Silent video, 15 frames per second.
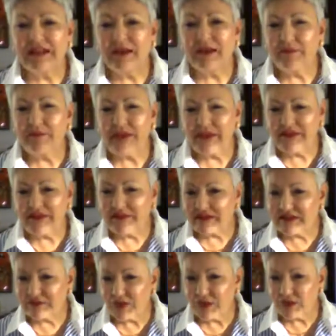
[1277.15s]
I'm taking
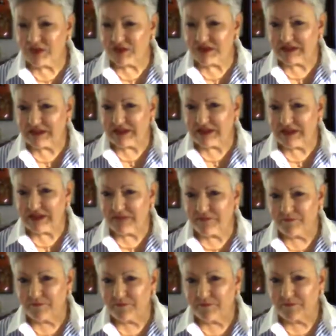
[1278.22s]
this personally.